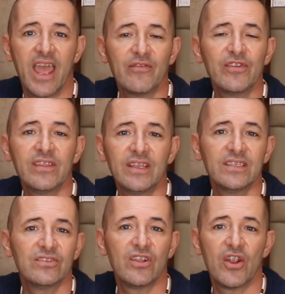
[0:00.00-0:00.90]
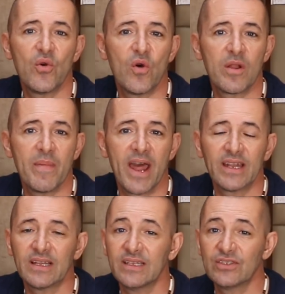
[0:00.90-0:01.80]
Everything is done
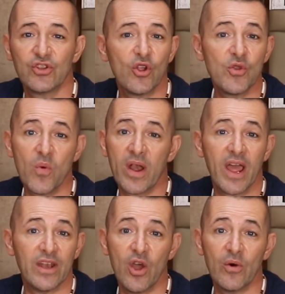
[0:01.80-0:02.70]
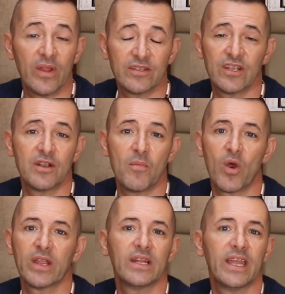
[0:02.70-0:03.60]
automatically. It's the only one I know that's on the
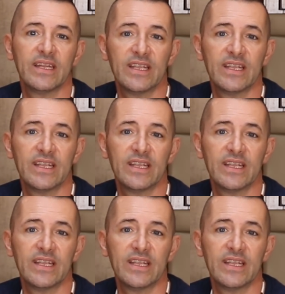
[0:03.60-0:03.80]
market like